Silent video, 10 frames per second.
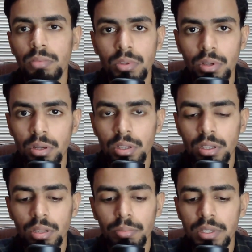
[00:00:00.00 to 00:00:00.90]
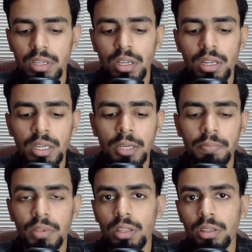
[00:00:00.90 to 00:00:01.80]
the basically
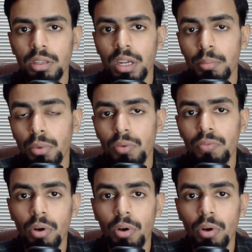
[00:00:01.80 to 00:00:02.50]
the number of